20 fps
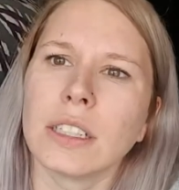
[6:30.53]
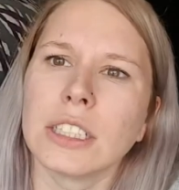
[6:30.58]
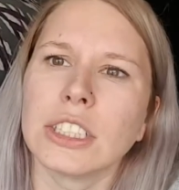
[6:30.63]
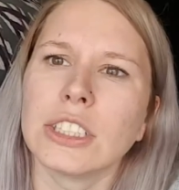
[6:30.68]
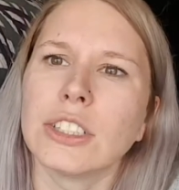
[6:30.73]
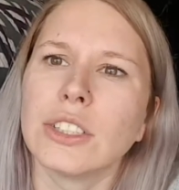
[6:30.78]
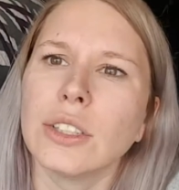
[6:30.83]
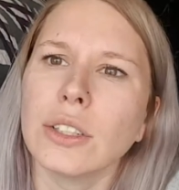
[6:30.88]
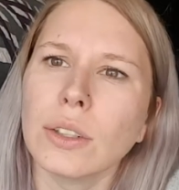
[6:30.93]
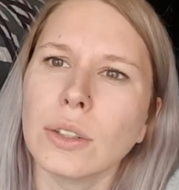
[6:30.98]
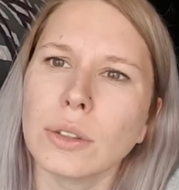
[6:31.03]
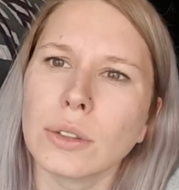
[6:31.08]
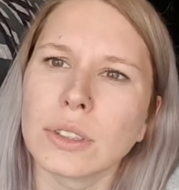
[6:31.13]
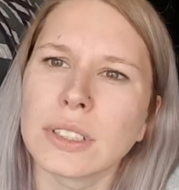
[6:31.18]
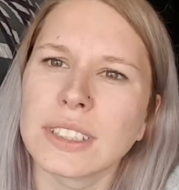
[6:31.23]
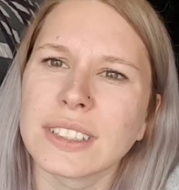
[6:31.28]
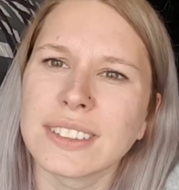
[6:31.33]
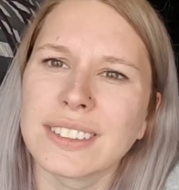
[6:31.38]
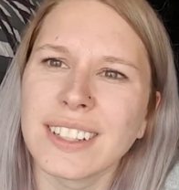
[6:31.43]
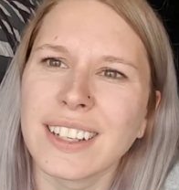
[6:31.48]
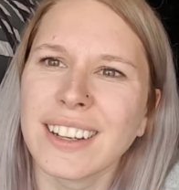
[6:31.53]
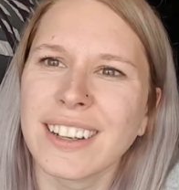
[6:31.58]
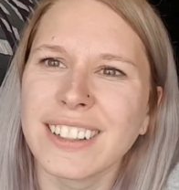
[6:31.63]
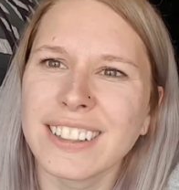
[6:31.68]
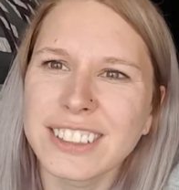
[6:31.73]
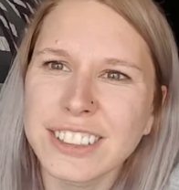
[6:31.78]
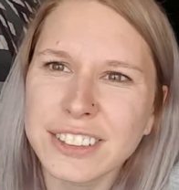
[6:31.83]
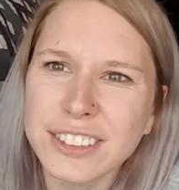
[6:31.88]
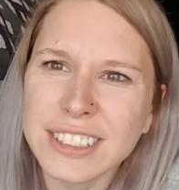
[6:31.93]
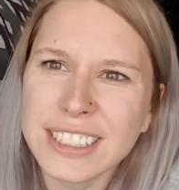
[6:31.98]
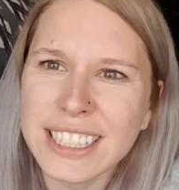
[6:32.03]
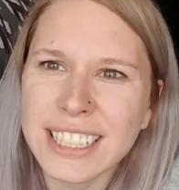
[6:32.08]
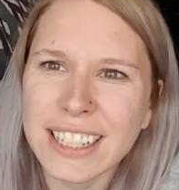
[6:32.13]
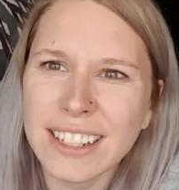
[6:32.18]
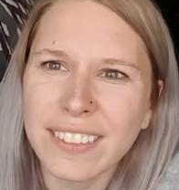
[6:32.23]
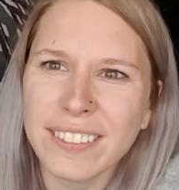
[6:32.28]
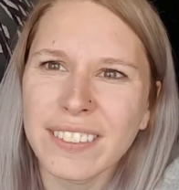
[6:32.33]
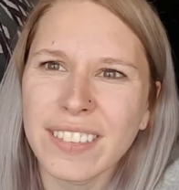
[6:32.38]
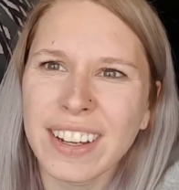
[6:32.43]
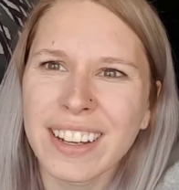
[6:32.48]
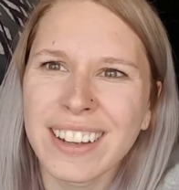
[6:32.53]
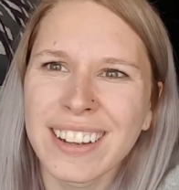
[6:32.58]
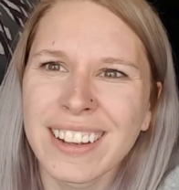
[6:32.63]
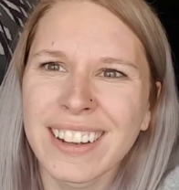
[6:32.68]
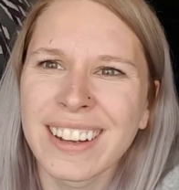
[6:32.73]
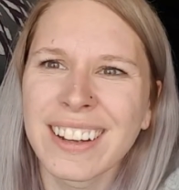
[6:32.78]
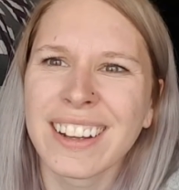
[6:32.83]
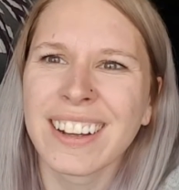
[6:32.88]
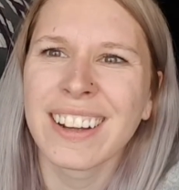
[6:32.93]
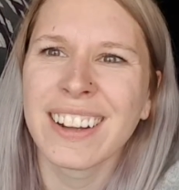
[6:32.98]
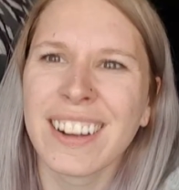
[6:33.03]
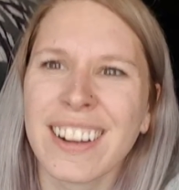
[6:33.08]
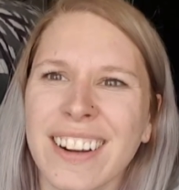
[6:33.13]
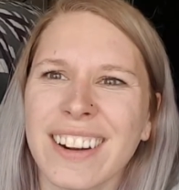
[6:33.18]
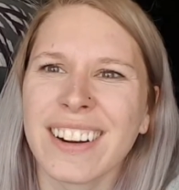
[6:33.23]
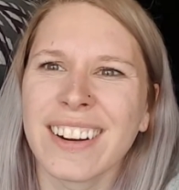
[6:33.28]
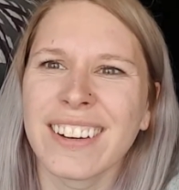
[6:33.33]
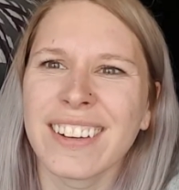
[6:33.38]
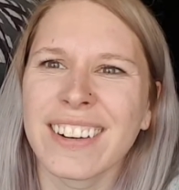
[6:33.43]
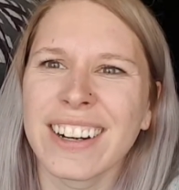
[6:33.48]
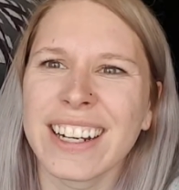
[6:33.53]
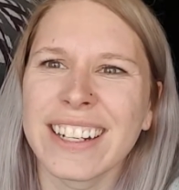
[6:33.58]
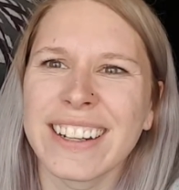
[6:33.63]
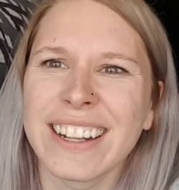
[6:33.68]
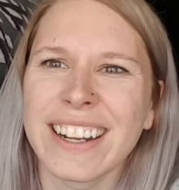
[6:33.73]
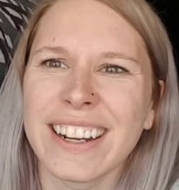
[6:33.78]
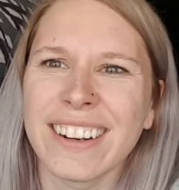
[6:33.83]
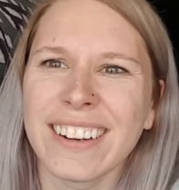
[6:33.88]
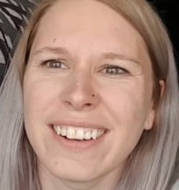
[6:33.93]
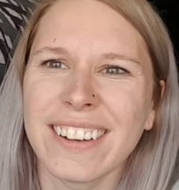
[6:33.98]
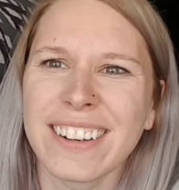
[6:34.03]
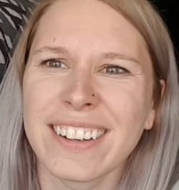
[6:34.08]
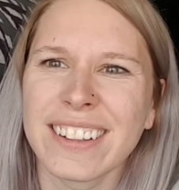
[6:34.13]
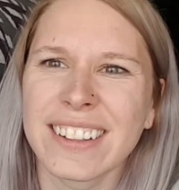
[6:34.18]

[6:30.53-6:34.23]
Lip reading: Zeus! Do you see him? Right there?